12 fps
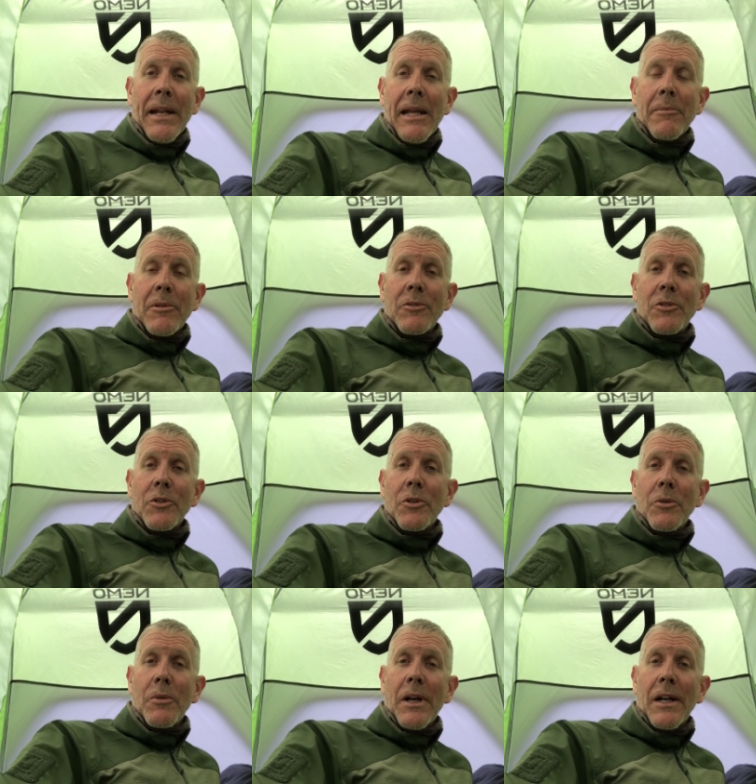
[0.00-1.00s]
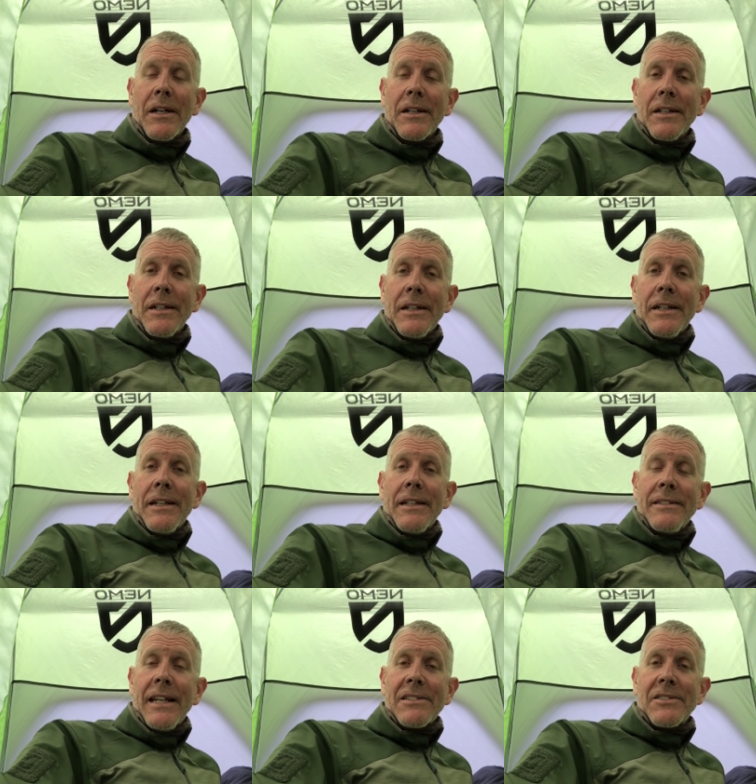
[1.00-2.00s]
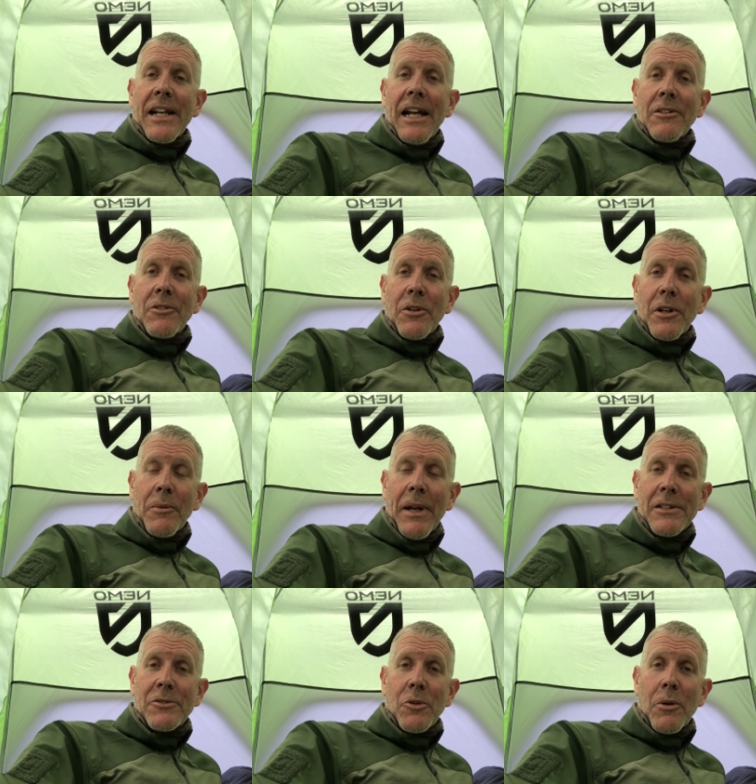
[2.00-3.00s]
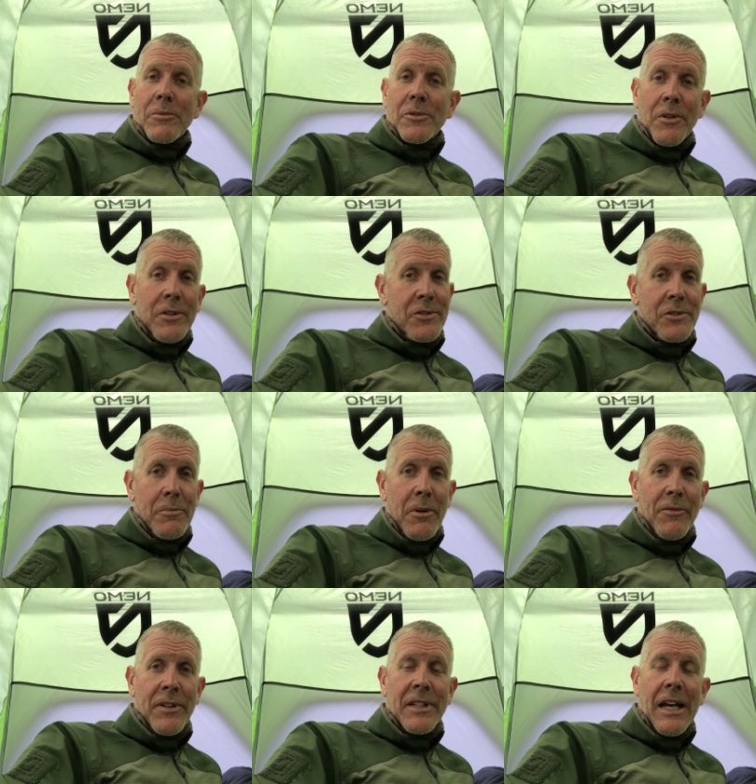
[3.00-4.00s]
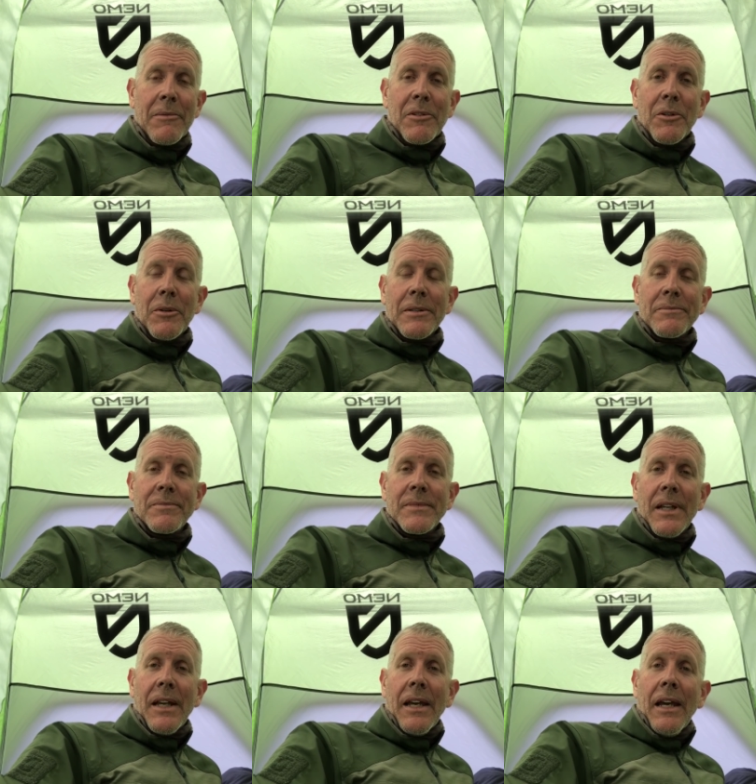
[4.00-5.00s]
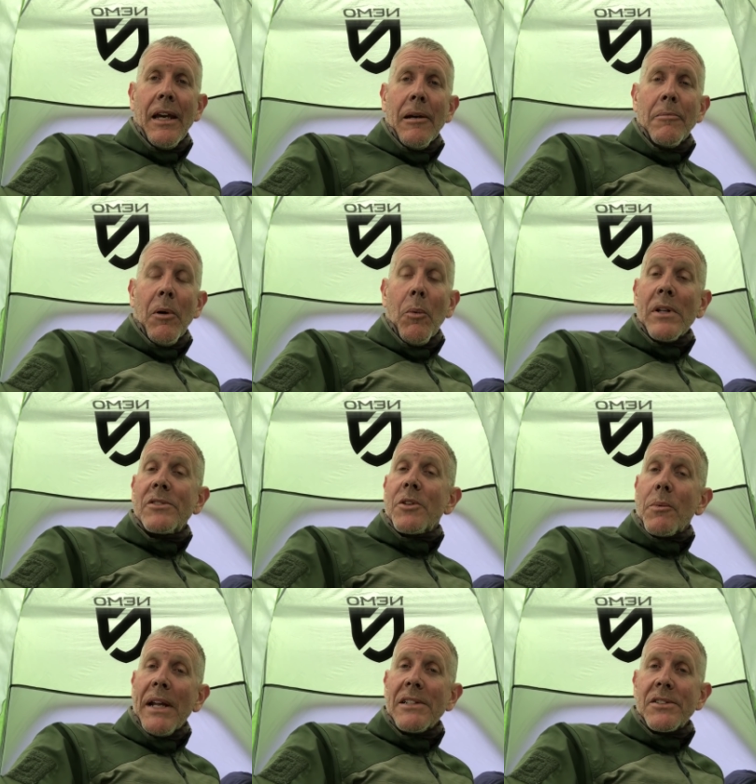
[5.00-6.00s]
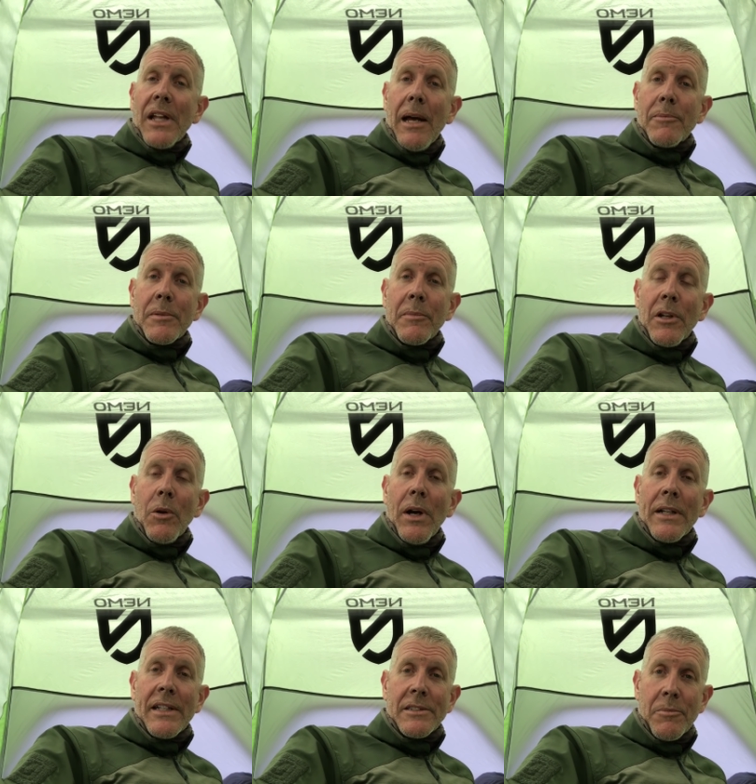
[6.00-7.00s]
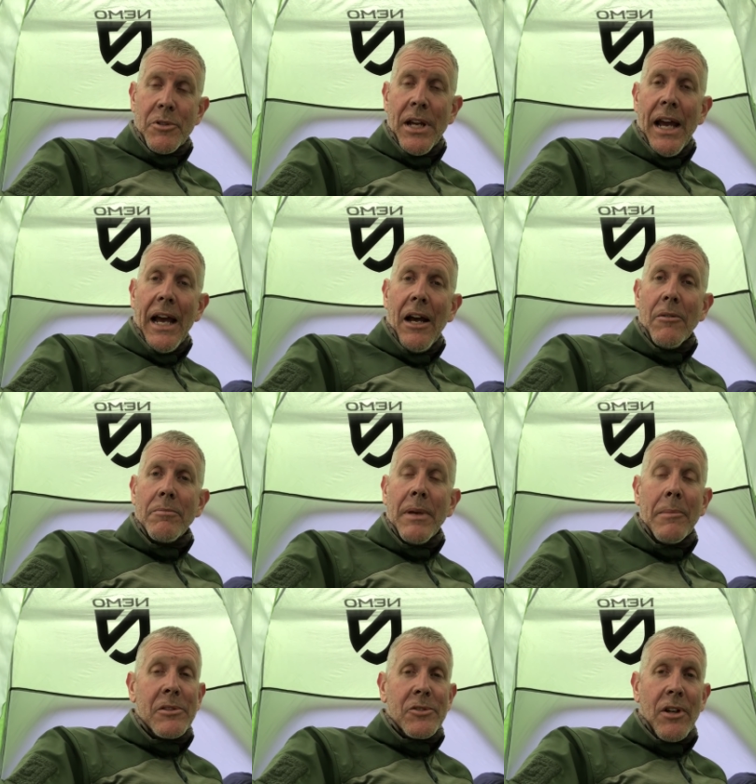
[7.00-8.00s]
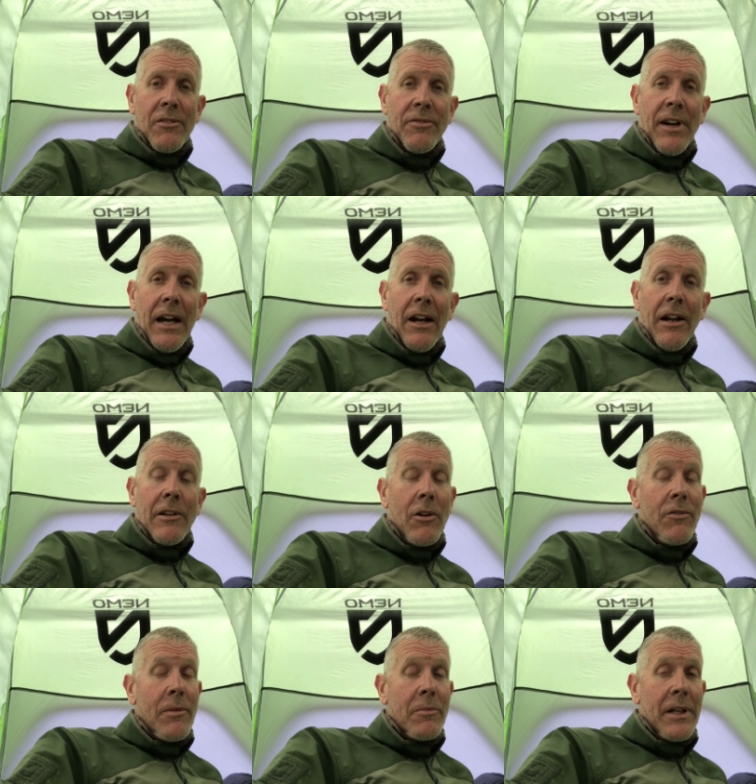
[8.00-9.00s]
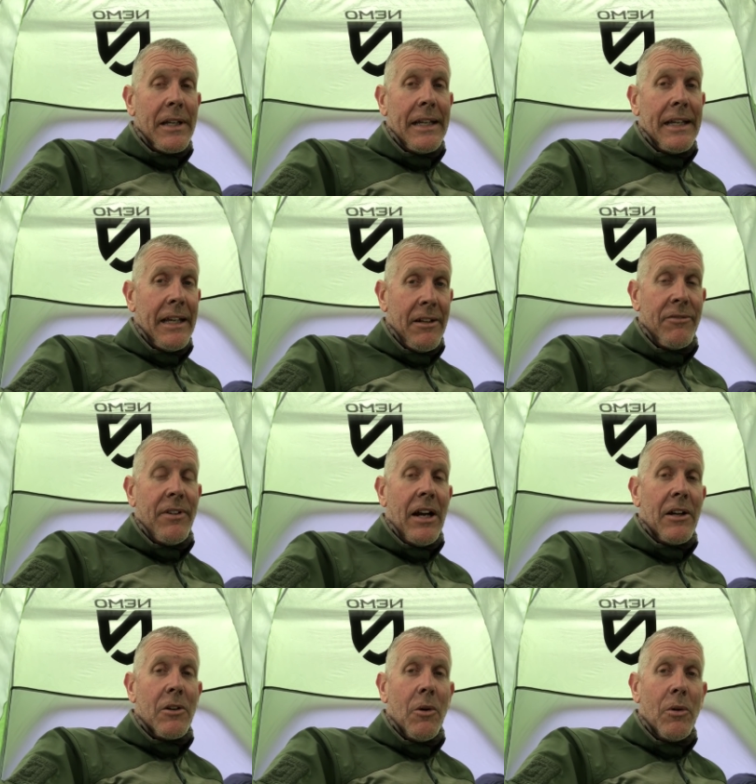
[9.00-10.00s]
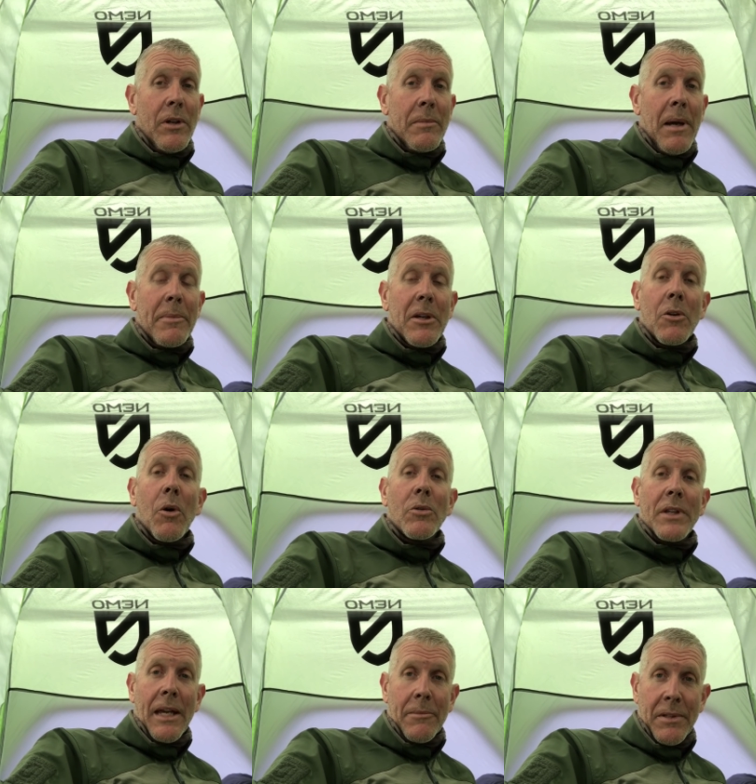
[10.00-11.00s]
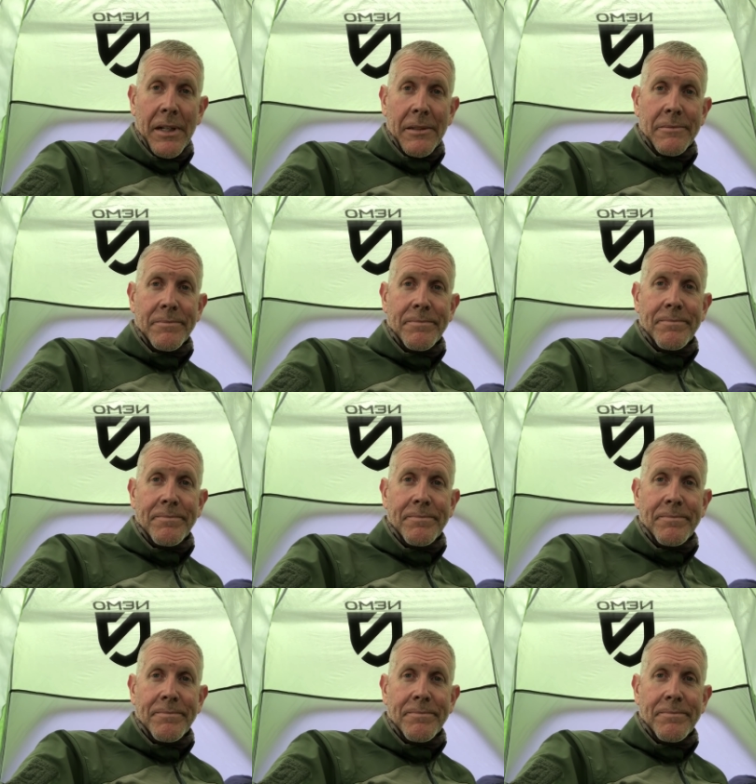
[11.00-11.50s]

been able to test it out during a rainstorm, so this is a perfect time to do it. But once the rain stops, I'm gonna go out and get some chow, maybe start a fire. I don't know if I'm gonna get a fire going. It might be a cold camp tonight.